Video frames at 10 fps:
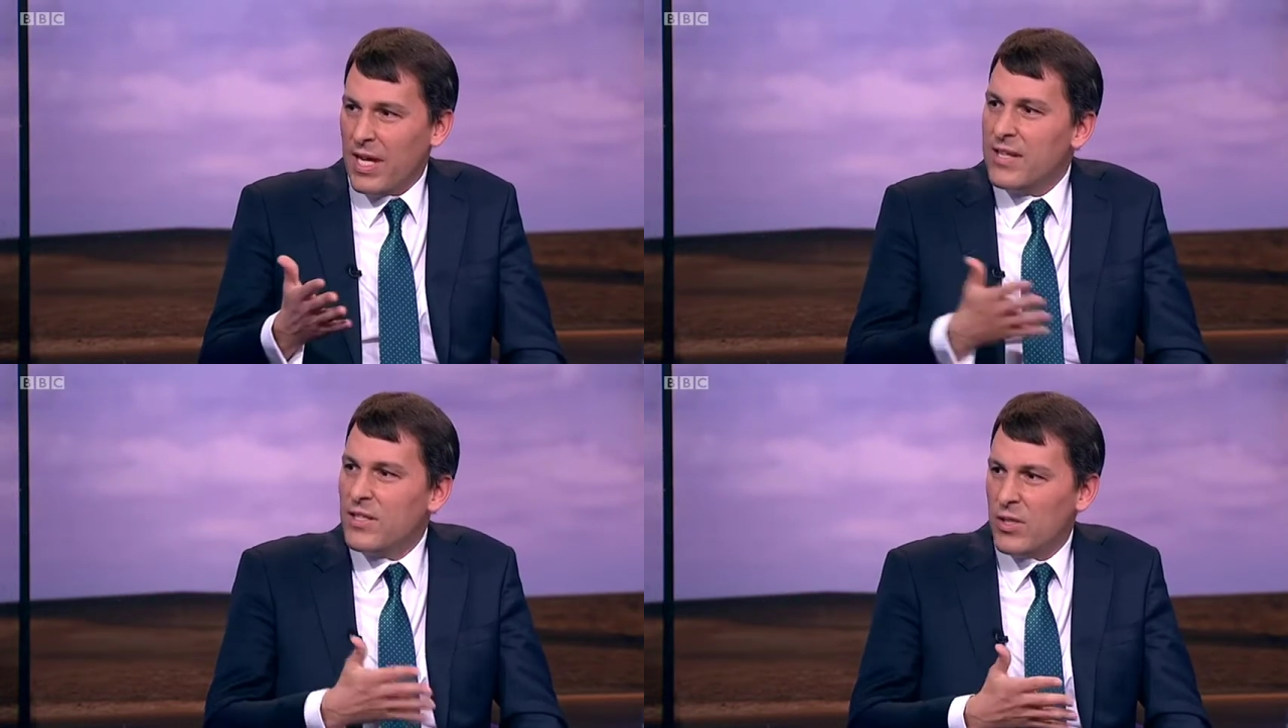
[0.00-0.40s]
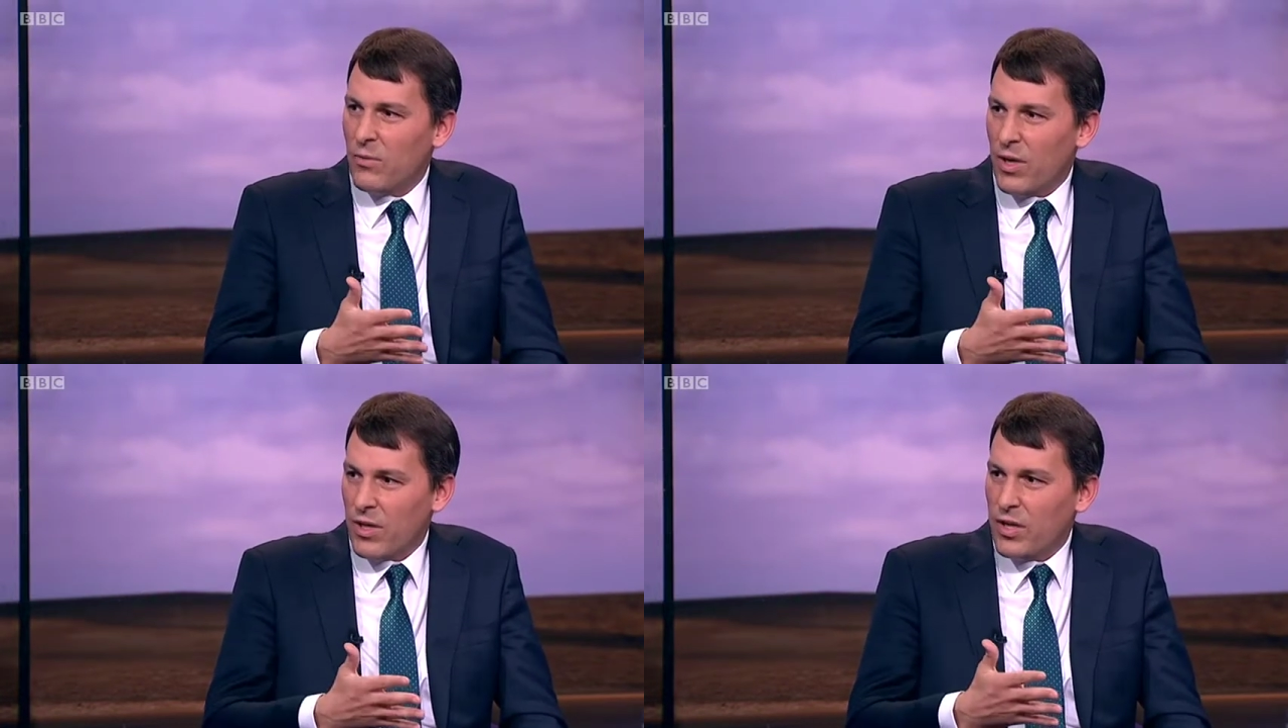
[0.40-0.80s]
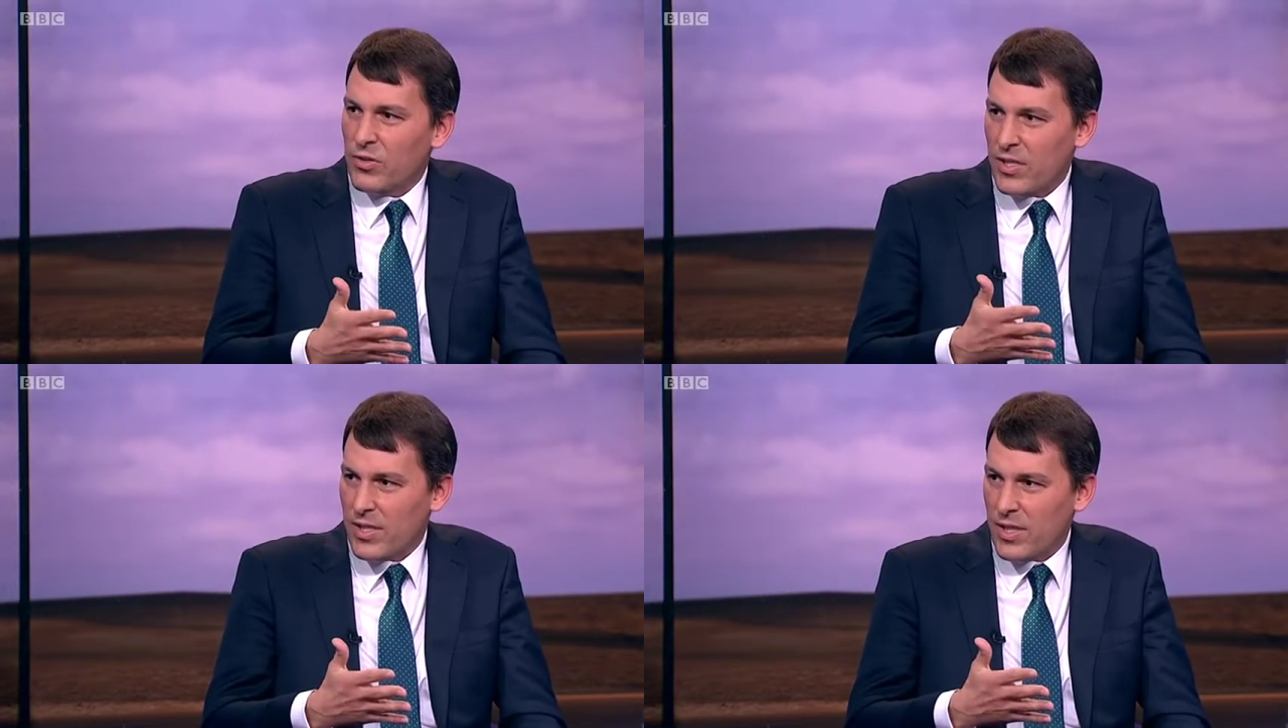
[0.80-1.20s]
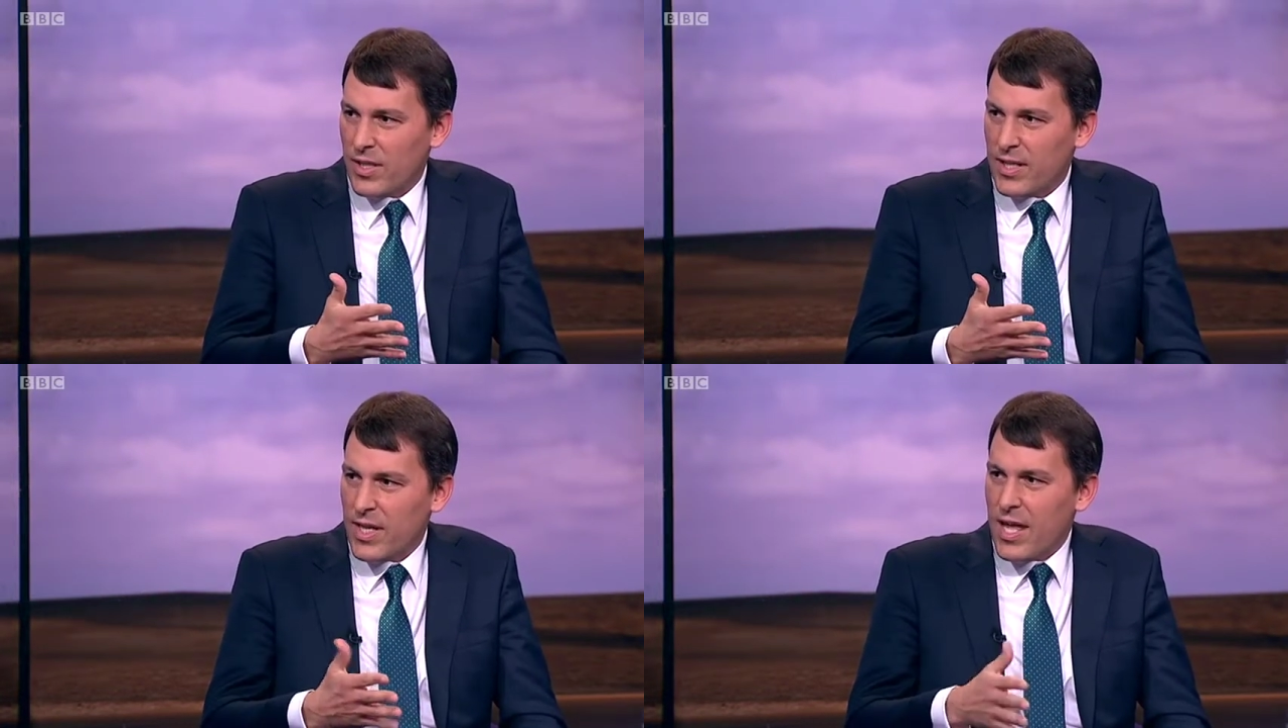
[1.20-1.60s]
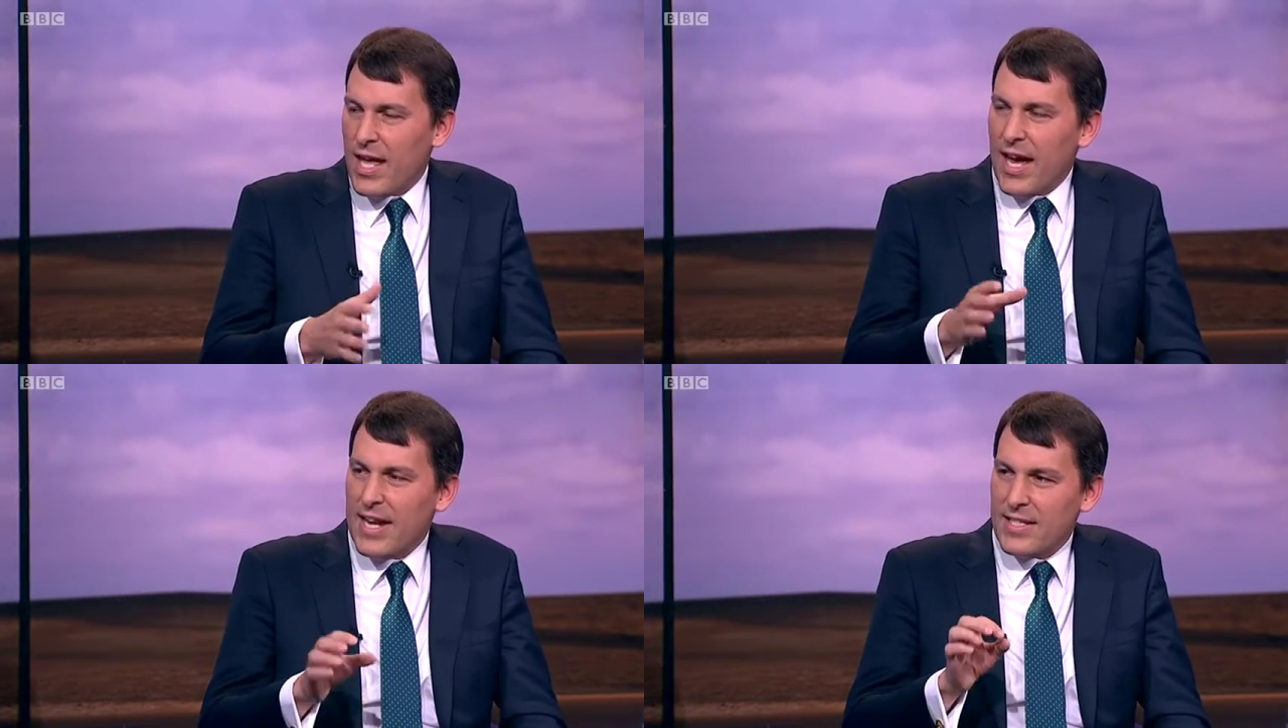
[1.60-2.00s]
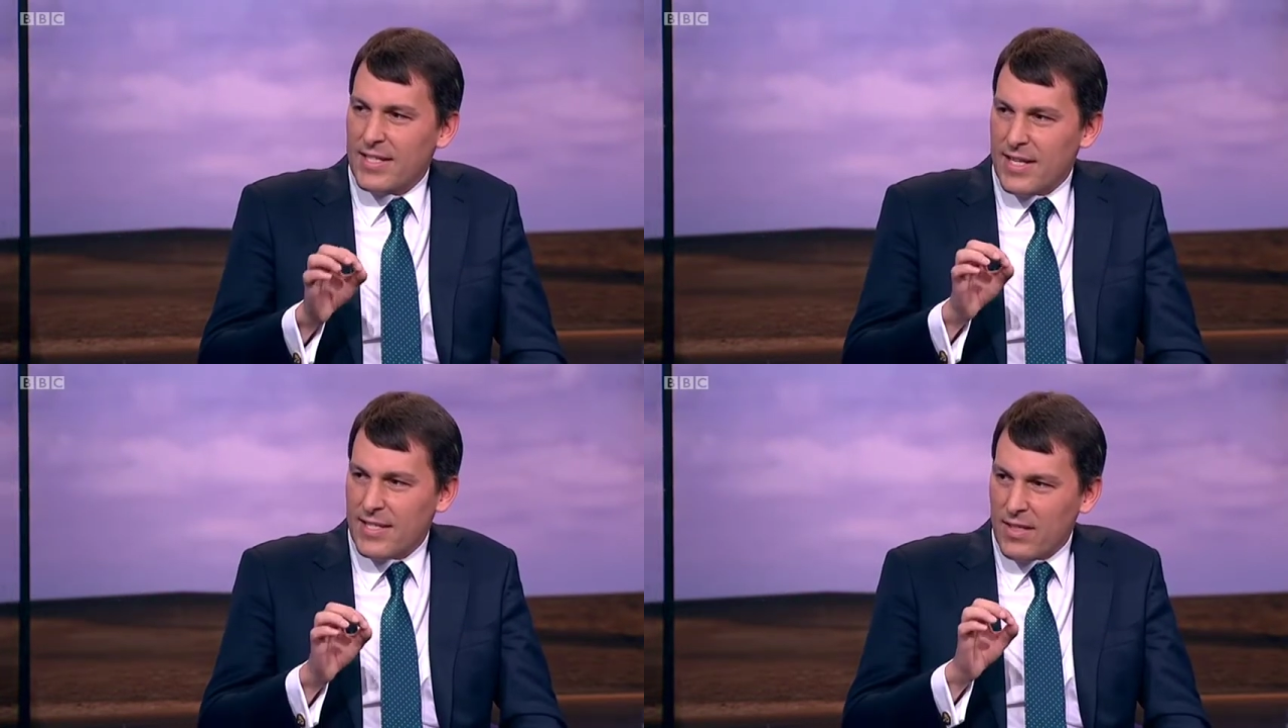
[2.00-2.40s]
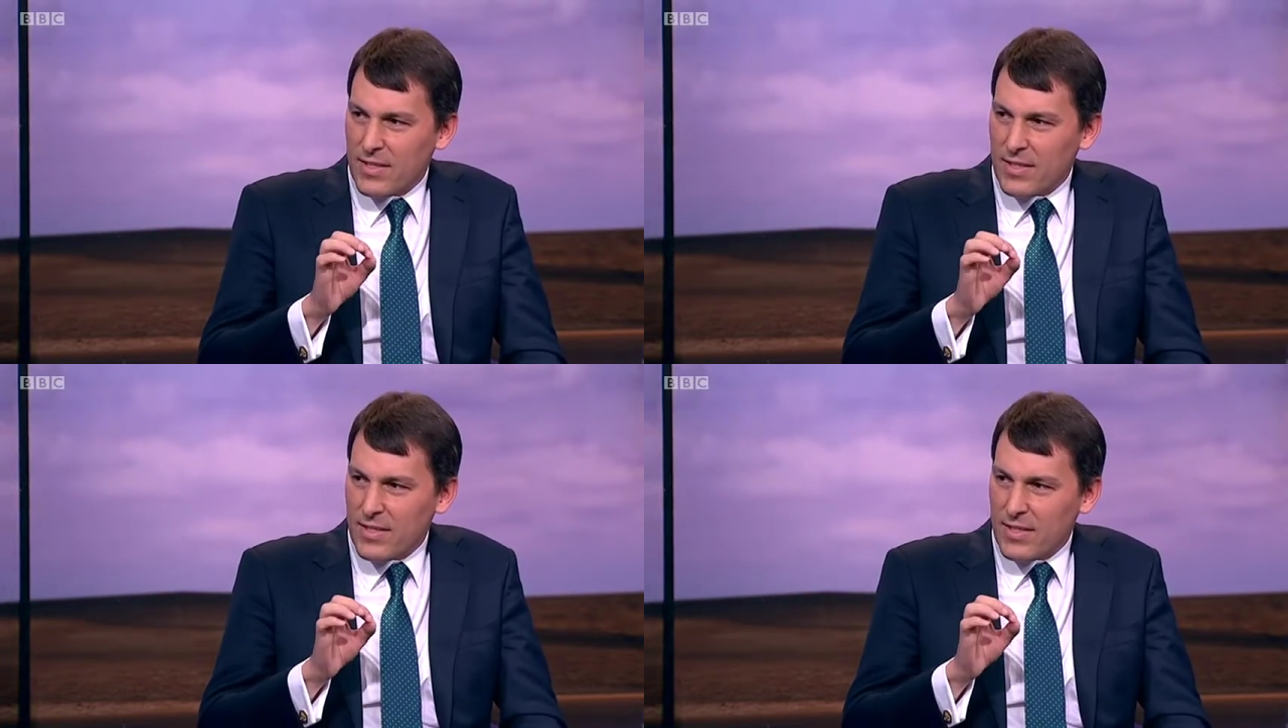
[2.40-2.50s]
into our countryside, and it sets out